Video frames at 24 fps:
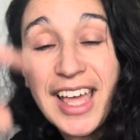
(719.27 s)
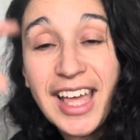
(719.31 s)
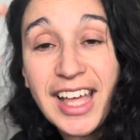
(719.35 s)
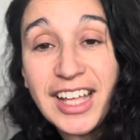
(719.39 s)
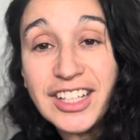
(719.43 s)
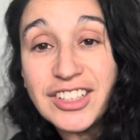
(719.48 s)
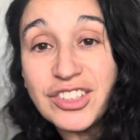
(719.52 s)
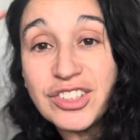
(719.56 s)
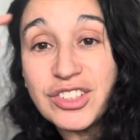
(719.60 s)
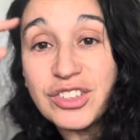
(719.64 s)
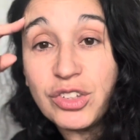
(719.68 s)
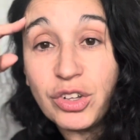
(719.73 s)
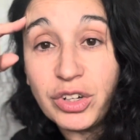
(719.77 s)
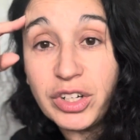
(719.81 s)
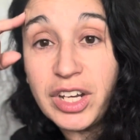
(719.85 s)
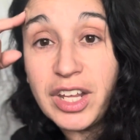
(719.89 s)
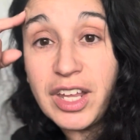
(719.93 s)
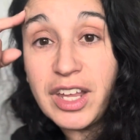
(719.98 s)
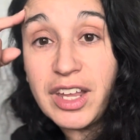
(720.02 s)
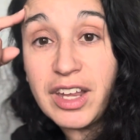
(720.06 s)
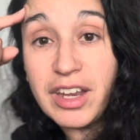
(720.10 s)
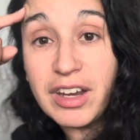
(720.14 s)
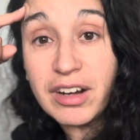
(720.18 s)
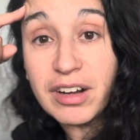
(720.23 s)
And start
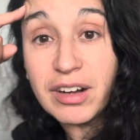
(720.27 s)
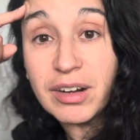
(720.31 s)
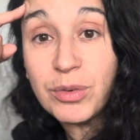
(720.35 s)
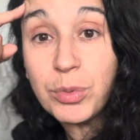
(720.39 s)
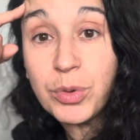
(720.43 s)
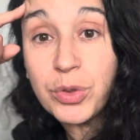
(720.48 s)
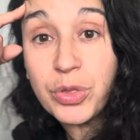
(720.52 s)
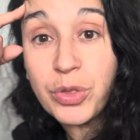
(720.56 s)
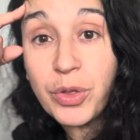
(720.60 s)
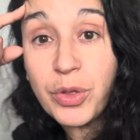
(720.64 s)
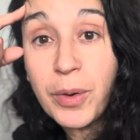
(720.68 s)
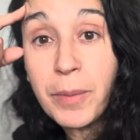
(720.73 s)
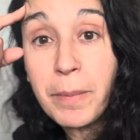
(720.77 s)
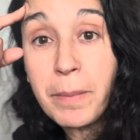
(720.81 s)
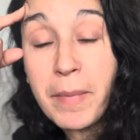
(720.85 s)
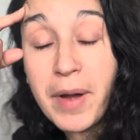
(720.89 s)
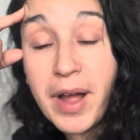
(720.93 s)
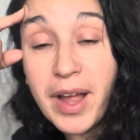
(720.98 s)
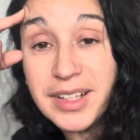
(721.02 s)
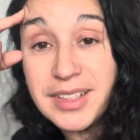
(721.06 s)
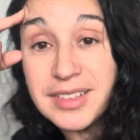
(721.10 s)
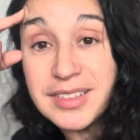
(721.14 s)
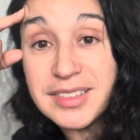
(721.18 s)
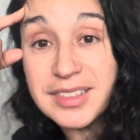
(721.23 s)
here with your
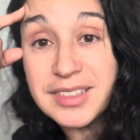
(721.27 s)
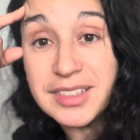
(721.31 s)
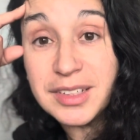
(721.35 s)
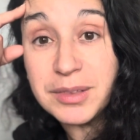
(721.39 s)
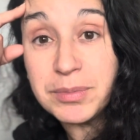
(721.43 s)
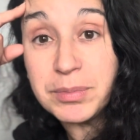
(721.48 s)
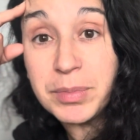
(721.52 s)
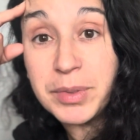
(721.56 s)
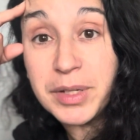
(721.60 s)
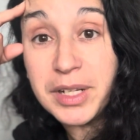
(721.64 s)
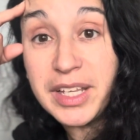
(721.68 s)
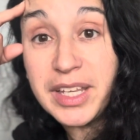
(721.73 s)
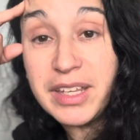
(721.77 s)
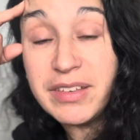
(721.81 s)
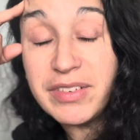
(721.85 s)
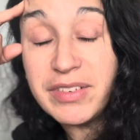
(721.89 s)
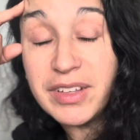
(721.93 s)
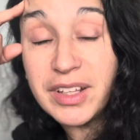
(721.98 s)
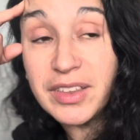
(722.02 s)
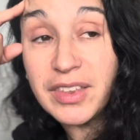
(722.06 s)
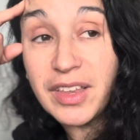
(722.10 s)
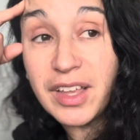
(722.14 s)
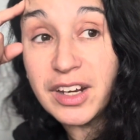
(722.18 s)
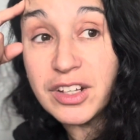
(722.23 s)
mindset,
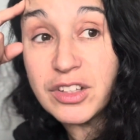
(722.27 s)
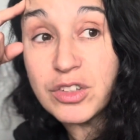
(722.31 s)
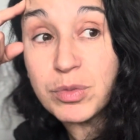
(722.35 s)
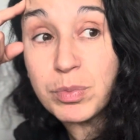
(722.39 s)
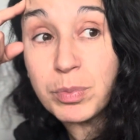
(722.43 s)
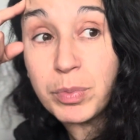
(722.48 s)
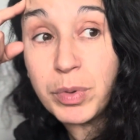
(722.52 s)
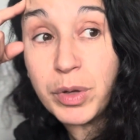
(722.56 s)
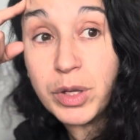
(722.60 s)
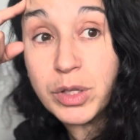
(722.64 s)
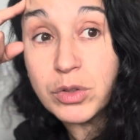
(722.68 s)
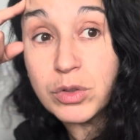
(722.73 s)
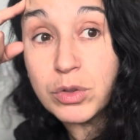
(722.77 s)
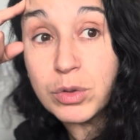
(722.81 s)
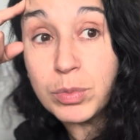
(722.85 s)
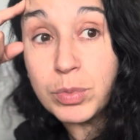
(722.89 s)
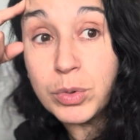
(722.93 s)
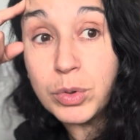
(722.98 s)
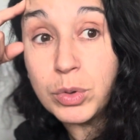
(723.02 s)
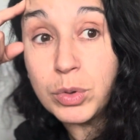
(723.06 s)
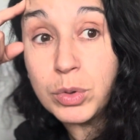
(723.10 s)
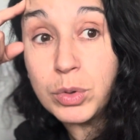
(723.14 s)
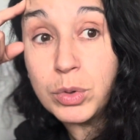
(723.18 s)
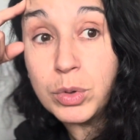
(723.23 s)
believing that it's
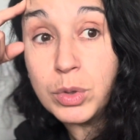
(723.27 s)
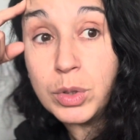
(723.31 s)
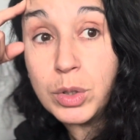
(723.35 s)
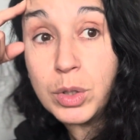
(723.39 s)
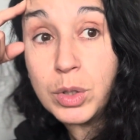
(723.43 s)
possible.